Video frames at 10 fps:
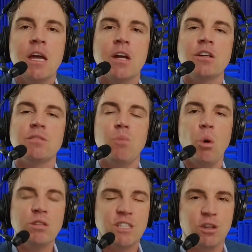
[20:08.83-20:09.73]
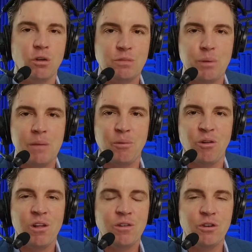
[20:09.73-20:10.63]
Because most of those
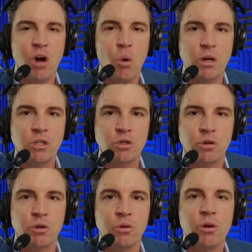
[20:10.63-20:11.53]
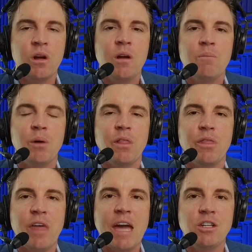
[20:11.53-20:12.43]
people know it's true, but
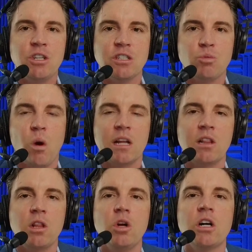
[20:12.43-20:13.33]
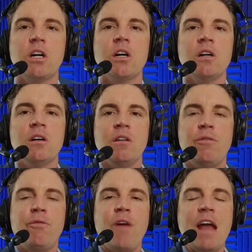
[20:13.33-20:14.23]
they just want to look
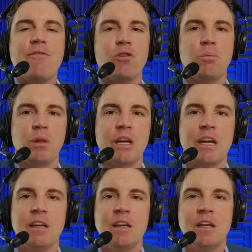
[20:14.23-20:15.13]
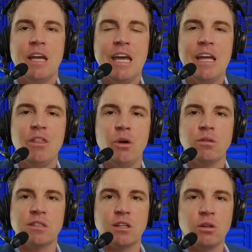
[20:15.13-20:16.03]
favorably in
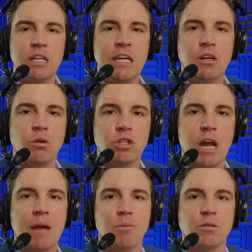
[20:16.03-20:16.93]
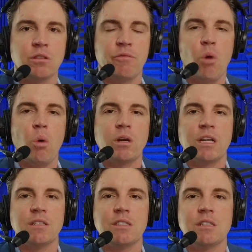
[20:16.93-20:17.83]
those little echo chambers of
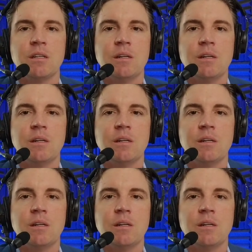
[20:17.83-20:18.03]
wokeness.